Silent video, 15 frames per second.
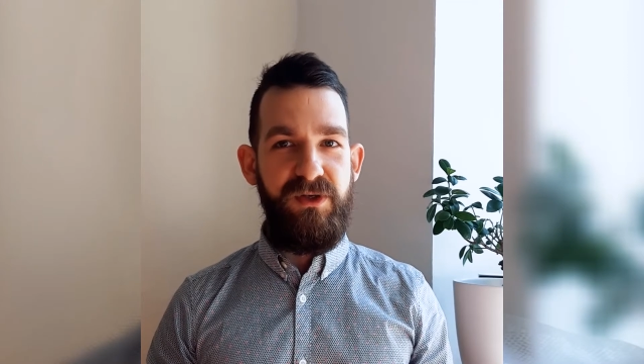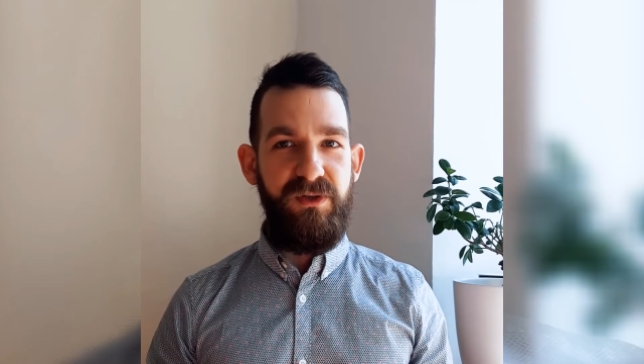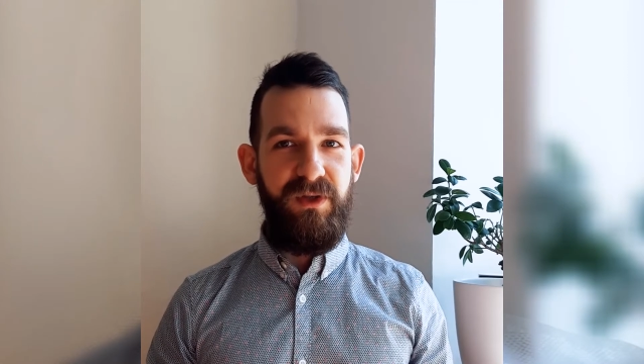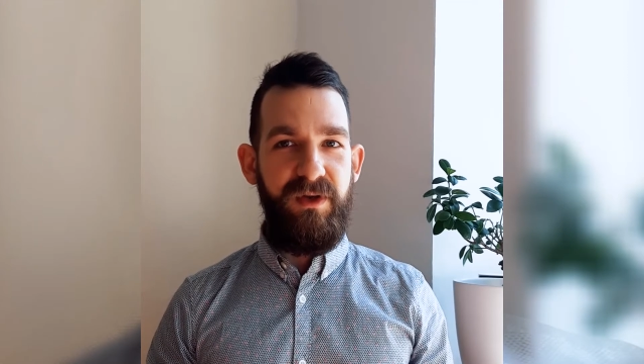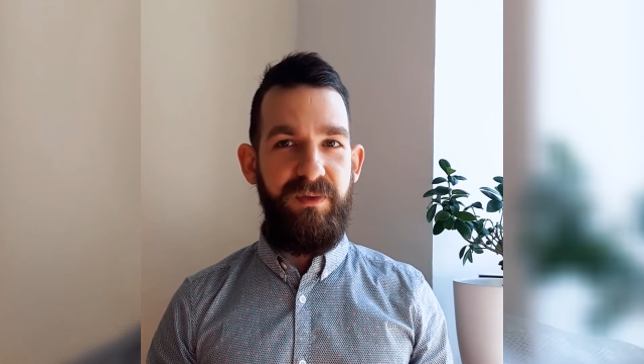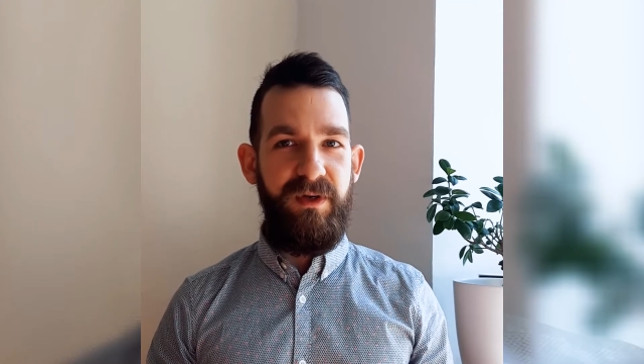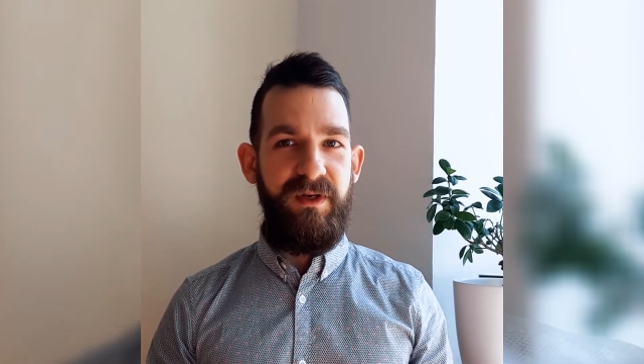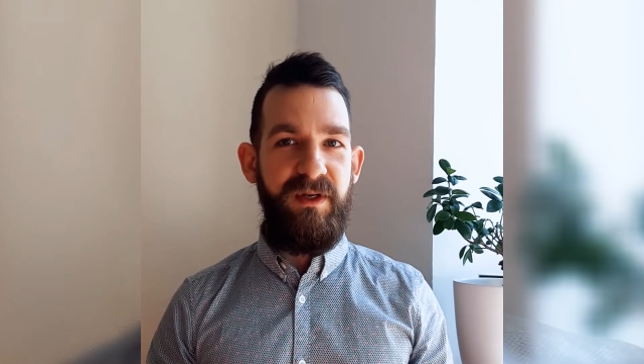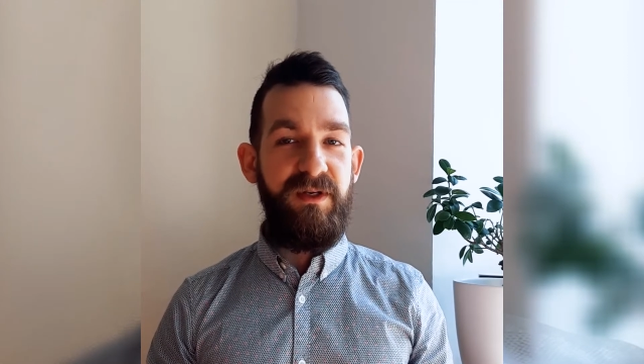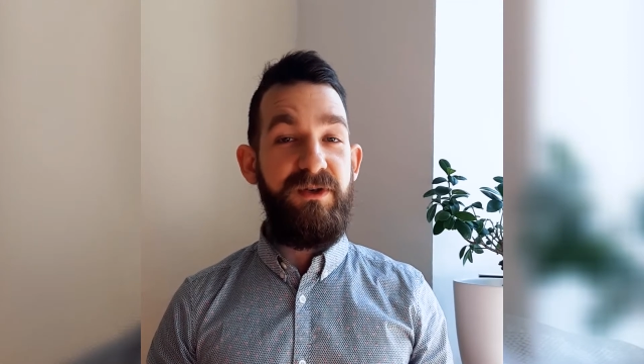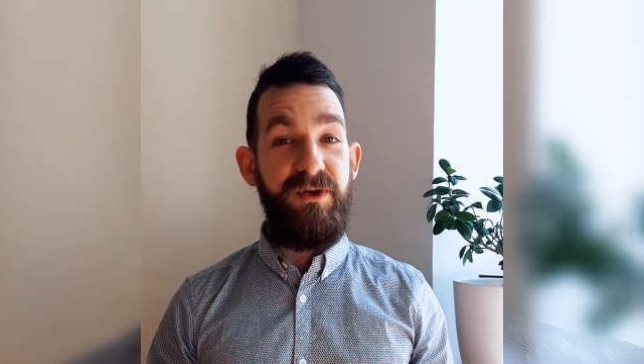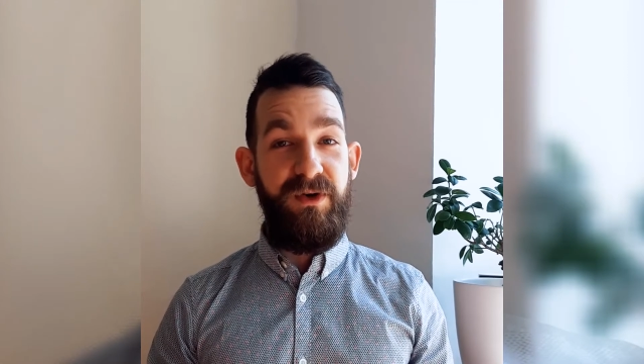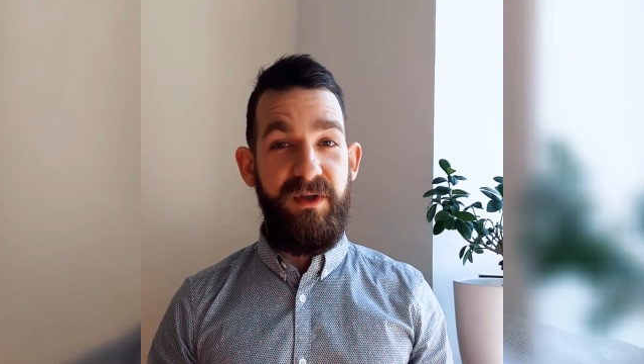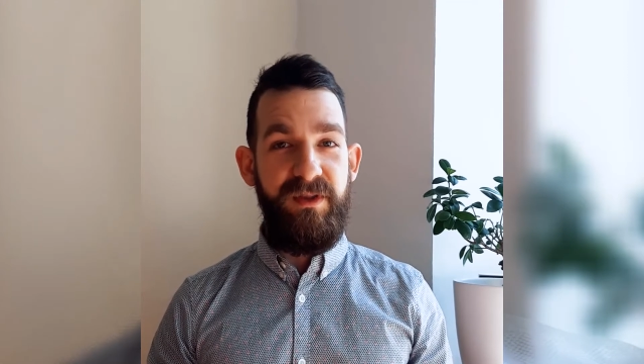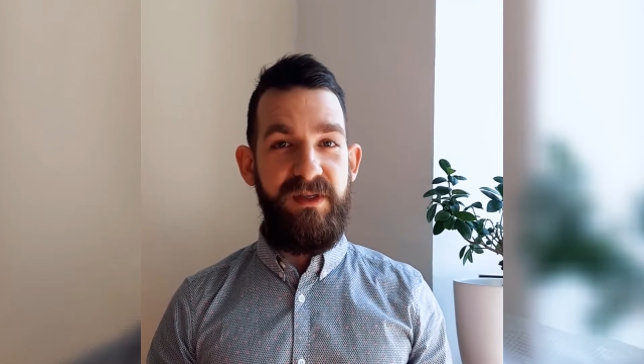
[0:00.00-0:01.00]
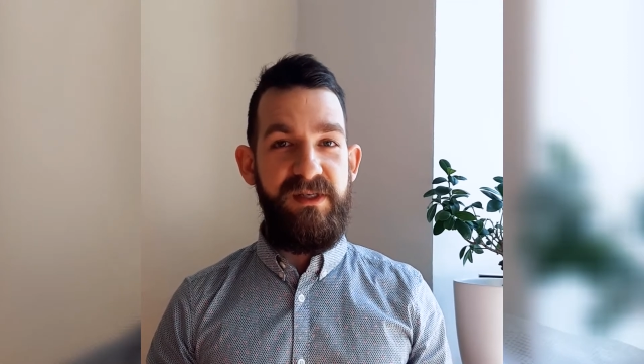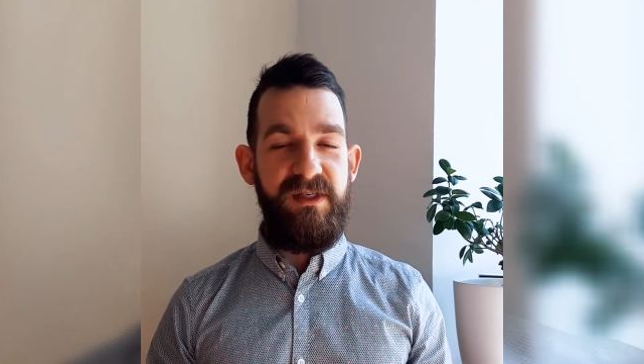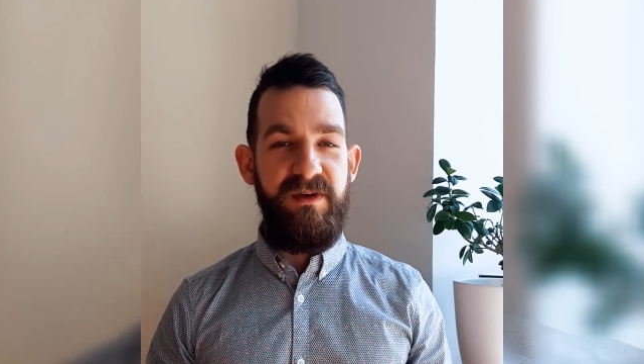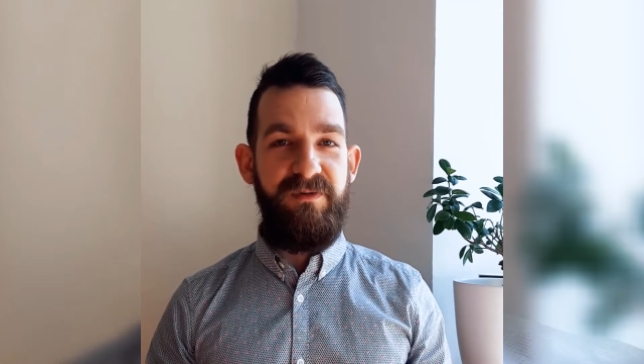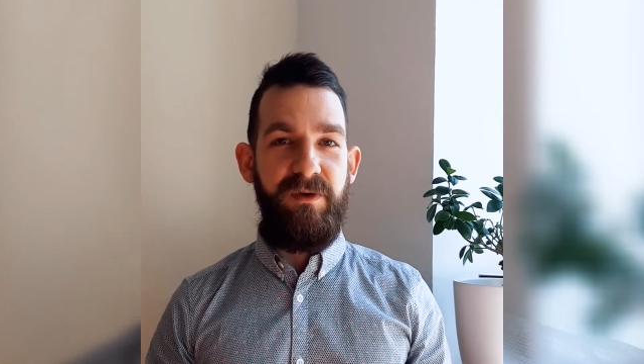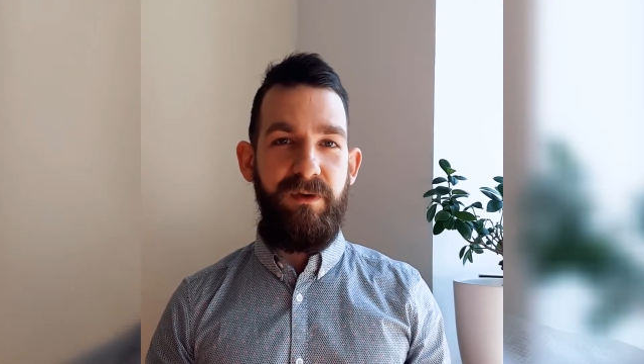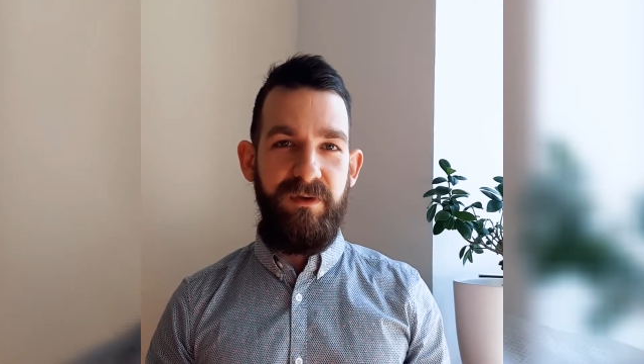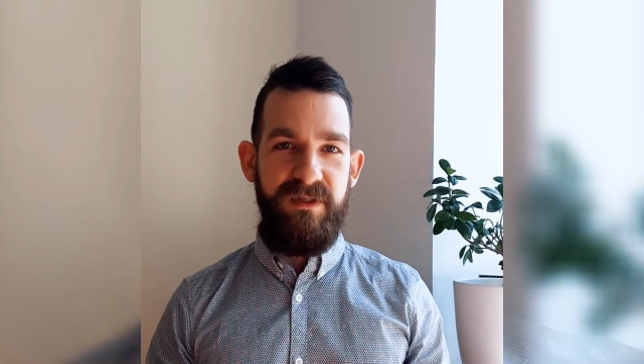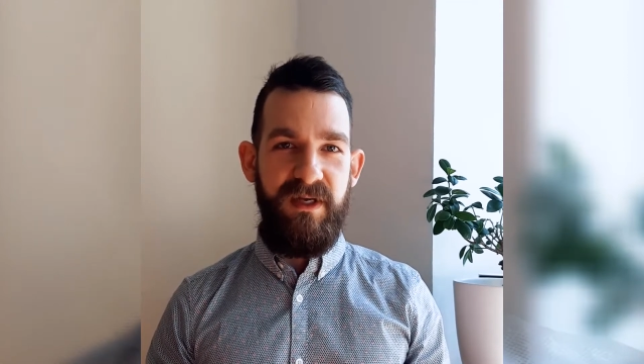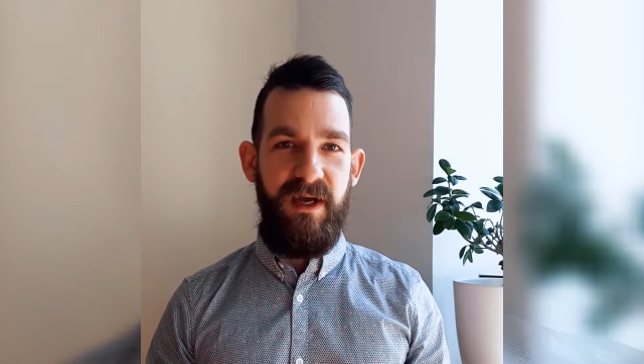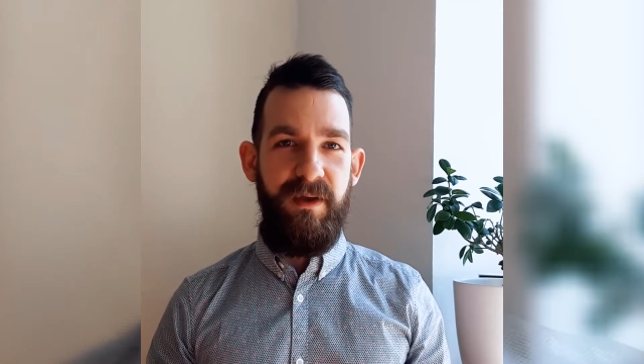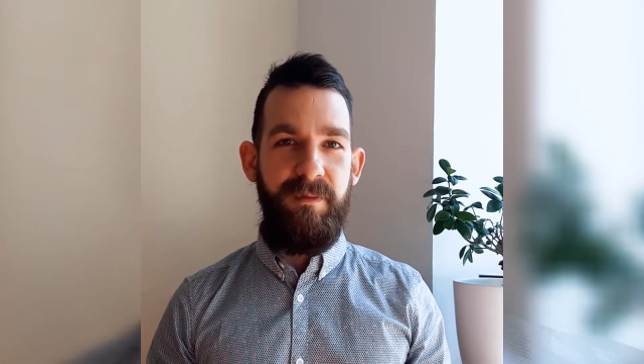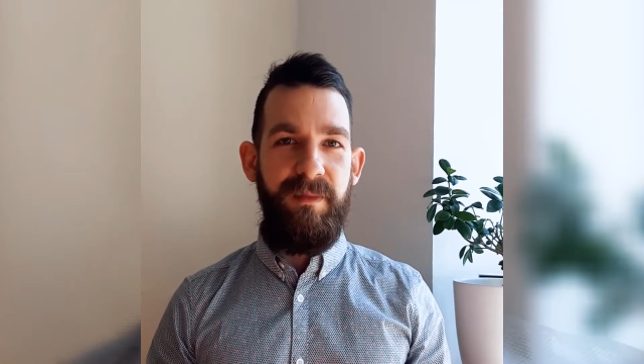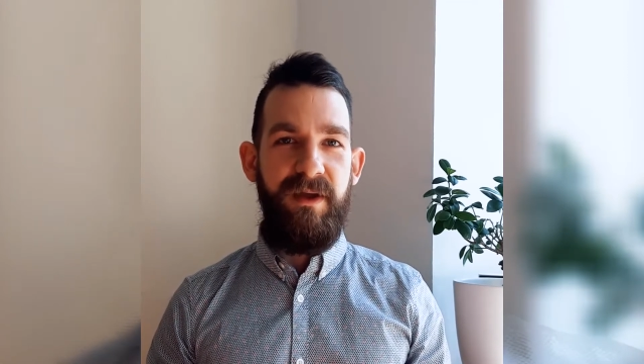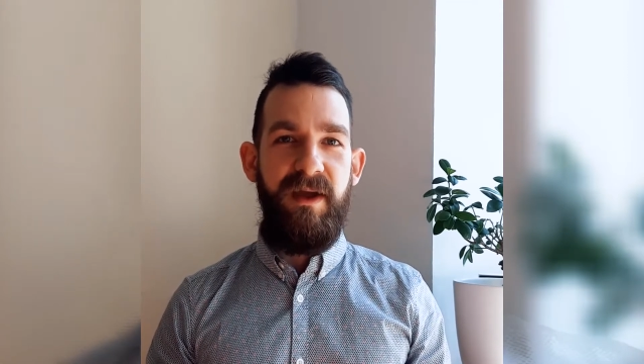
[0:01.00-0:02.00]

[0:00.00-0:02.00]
liquidity during this difficult time.